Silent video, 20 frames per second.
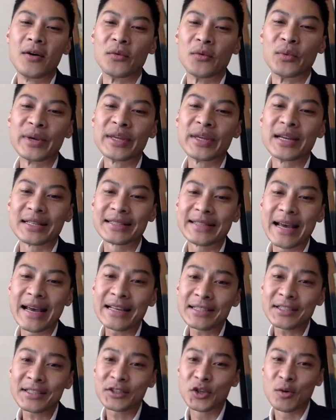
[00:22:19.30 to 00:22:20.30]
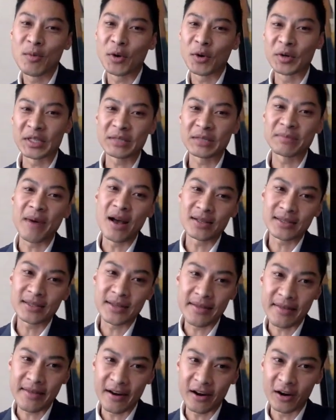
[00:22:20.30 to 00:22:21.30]
we assess tumor response
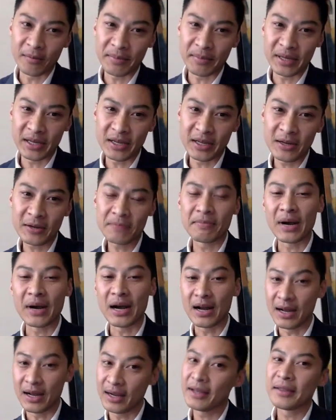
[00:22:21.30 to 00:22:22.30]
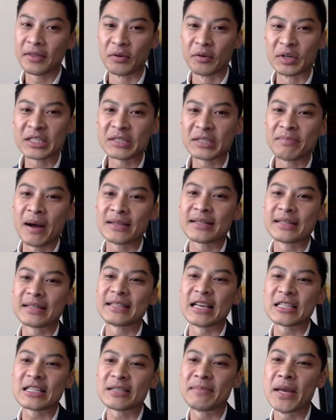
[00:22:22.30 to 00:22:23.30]
to therapy by the response
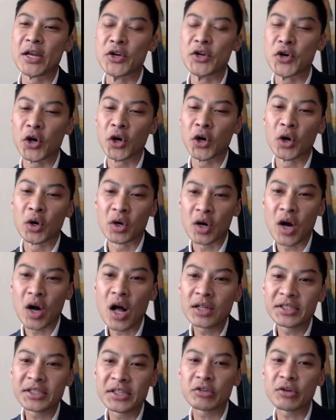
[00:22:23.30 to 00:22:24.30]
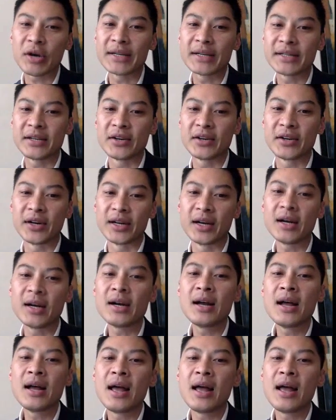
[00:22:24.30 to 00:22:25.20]
assessment in neuro-oncology criteria,